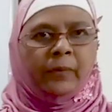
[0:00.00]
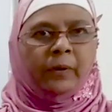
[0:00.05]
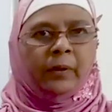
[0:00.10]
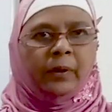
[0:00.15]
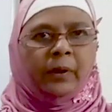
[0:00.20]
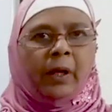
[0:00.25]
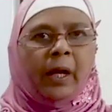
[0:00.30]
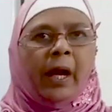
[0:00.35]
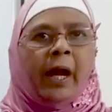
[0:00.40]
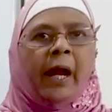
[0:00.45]

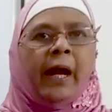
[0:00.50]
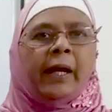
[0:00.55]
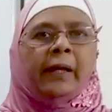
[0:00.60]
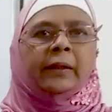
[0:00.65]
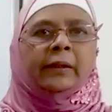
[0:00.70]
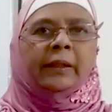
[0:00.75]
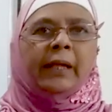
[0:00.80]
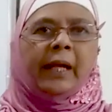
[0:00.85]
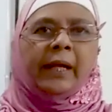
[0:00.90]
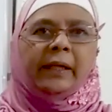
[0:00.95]
and
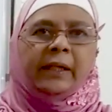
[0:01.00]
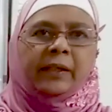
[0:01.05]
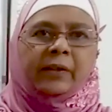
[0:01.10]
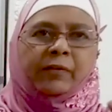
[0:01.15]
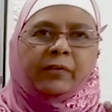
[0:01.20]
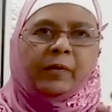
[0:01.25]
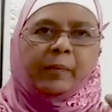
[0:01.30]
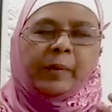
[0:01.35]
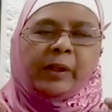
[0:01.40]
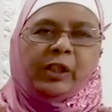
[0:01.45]
that
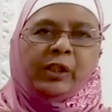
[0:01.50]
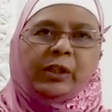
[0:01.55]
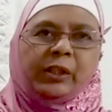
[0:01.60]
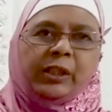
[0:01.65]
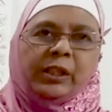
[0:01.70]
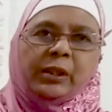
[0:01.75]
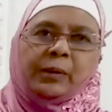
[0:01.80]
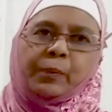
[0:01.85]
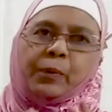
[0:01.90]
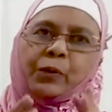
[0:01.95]
information is
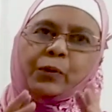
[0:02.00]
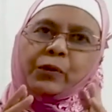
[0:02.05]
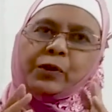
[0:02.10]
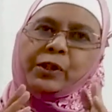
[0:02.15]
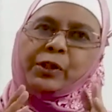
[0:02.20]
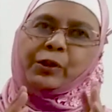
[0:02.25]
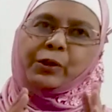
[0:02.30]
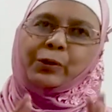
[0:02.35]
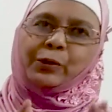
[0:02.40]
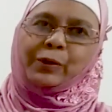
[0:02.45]
processed to
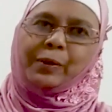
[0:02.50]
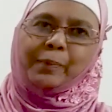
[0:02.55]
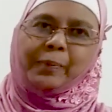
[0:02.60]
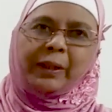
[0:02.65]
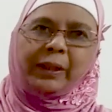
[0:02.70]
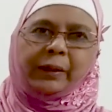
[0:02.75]
the brain.